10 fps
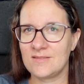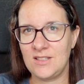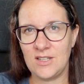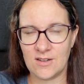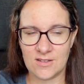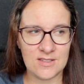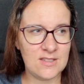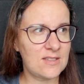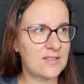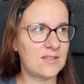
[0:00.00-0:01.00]

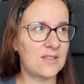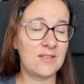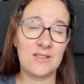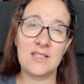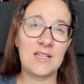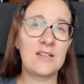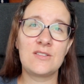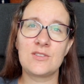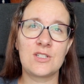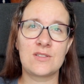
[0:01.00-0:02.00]
yarns.
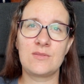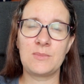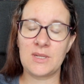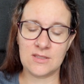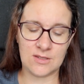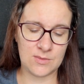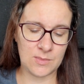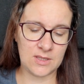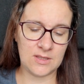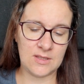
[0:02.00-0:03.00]
They're just remainders,
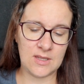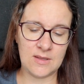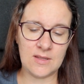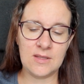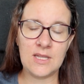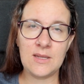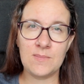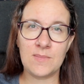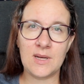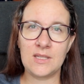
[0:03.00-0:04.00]
but they
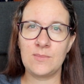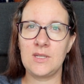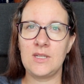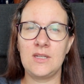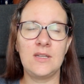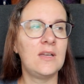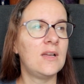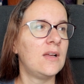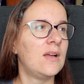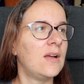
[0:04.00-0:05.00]
might be
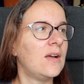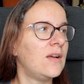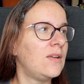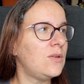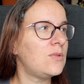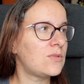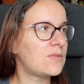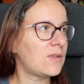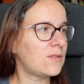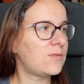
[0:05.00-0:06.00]

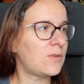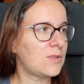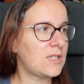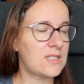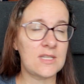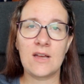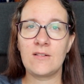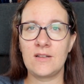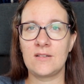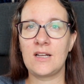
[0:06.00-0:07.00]
useful for this.
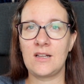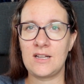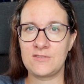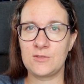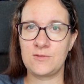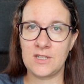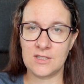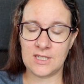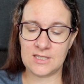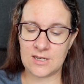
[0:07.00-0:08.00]
I'll have to
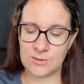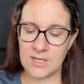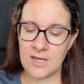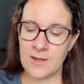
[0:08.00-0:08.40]
figure that out.